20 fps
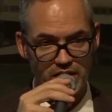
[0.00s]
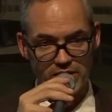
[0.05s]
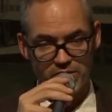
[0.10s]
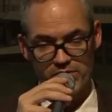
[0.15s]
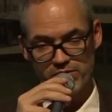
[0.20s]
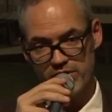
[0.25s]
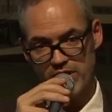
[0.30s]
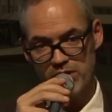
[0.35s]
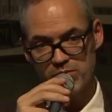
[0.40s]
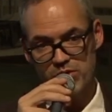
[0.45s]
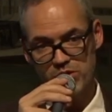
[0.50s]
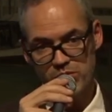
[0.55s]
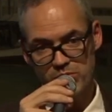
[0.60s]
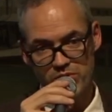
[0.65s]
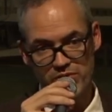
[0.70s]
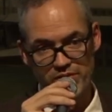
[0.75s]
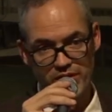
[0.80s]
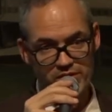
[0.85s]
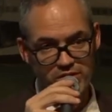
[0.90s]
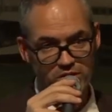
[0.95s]
that
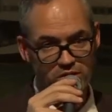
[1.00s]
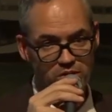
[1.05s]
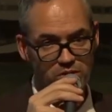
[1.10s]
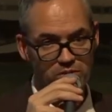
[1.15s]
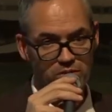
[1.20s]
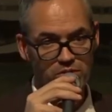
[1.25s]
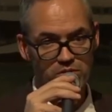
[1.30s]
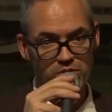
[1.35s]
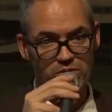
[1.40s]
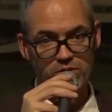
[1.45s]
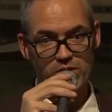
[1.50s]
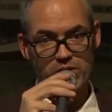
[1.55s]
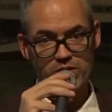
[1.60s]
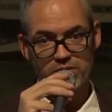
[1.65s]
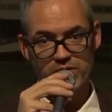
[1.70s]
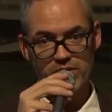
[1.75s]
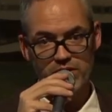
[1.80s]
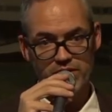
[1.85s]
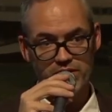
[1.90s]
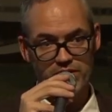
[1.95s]
famous professor you want to
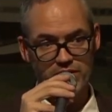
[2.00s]
work